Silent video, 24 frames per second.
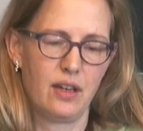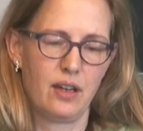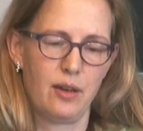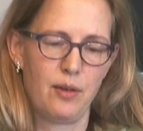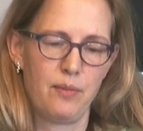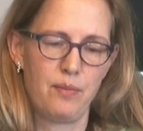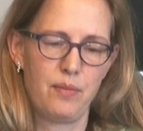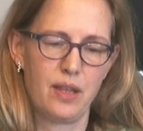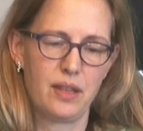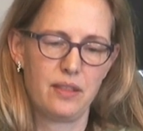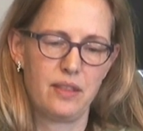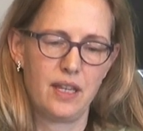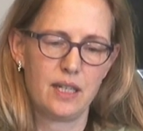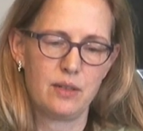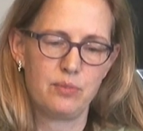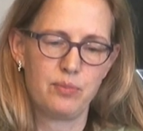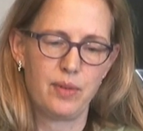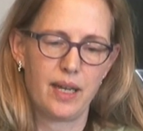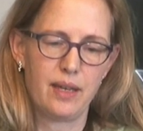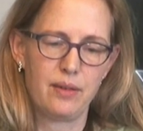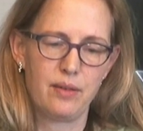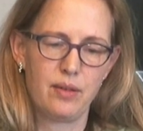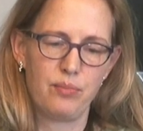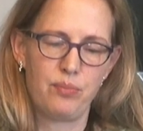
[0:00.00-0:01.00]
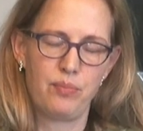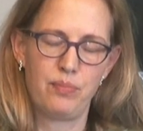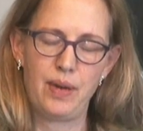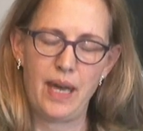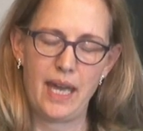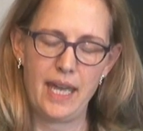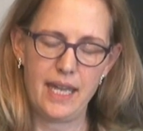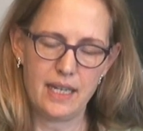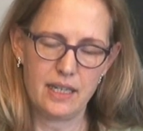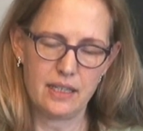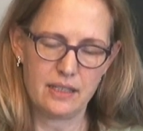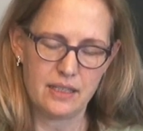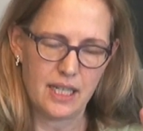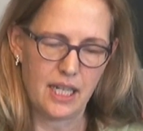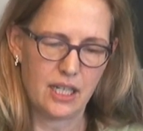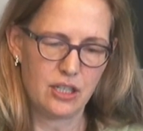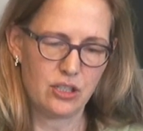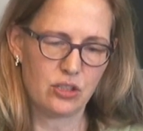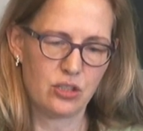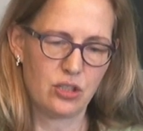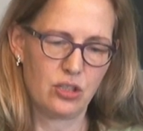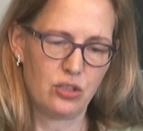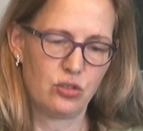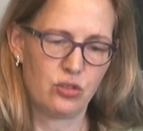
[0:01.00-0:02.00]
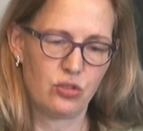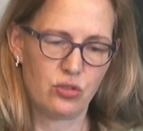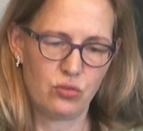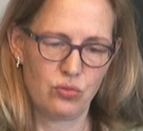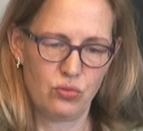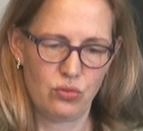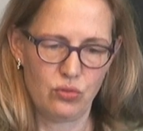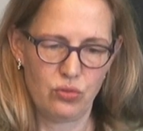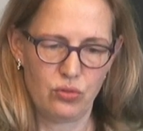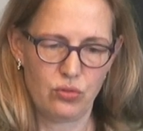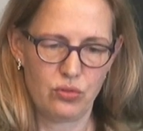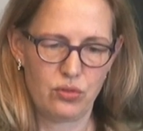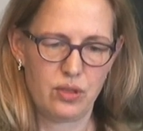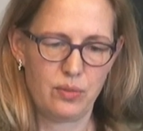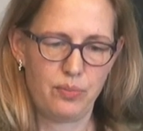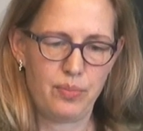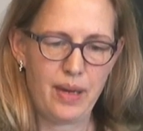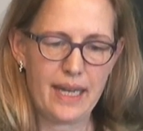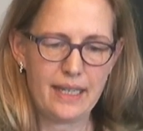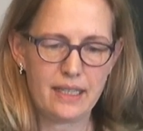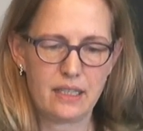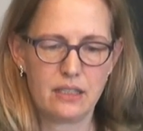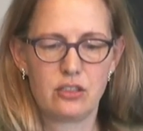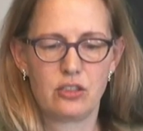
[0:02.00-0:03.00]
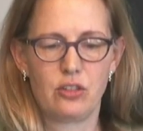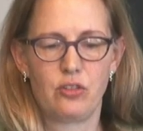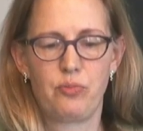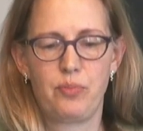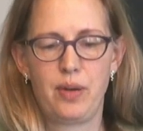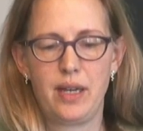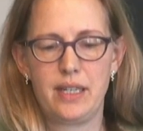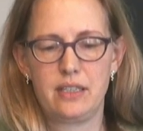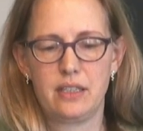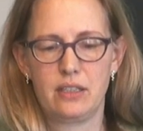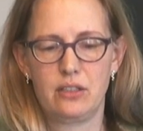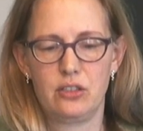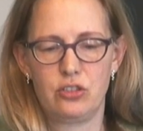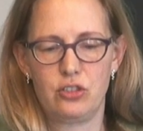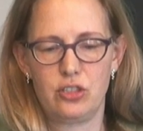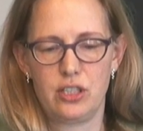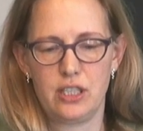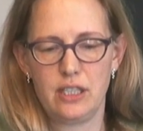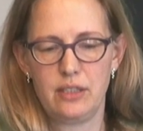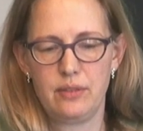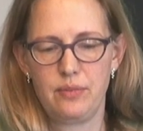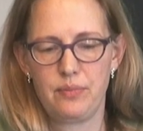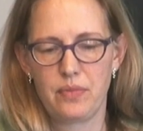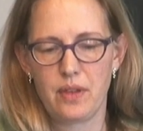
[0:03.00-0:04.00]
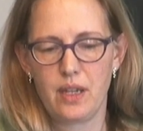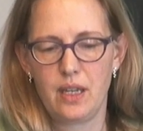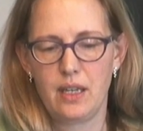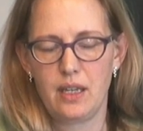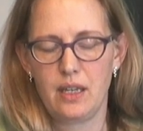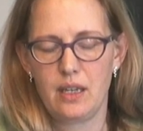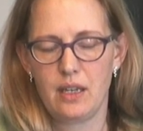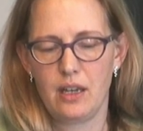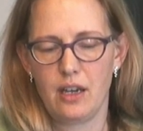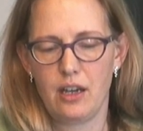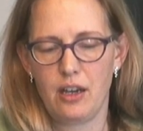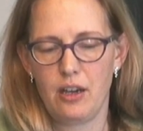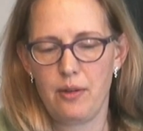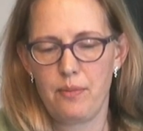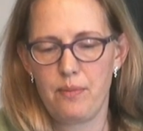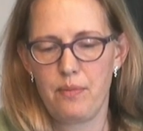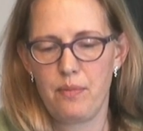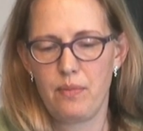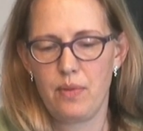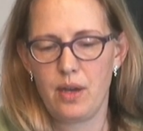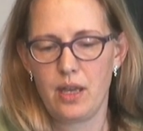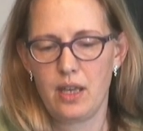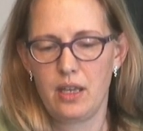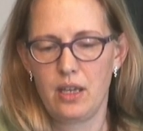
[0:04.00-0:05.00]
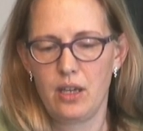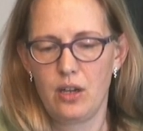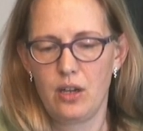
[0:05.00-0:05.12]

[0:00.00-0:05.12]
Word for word: um, that by paying attention to the patterns of pedagogy, um,